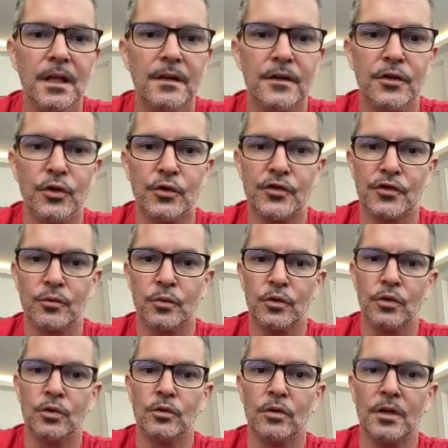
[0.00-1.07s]
The user
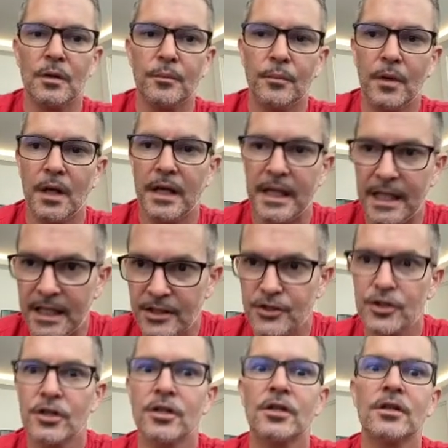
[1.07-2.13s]
will
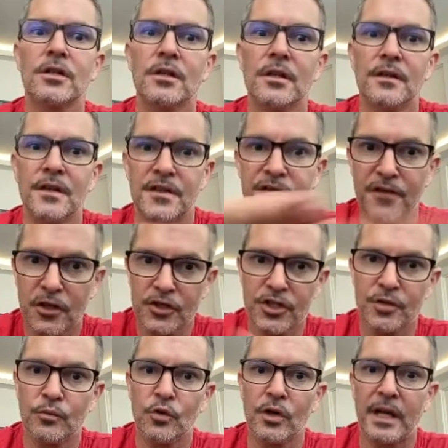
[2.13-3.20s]
enter, this
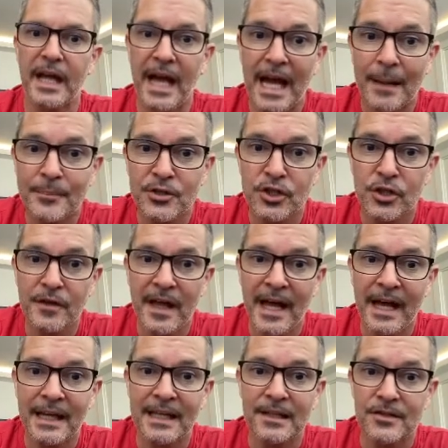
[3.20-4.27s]
function will capture
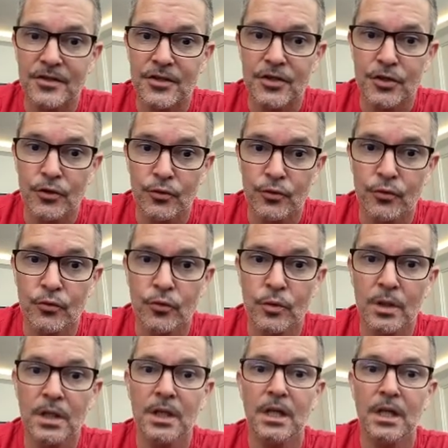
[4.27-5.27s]
that into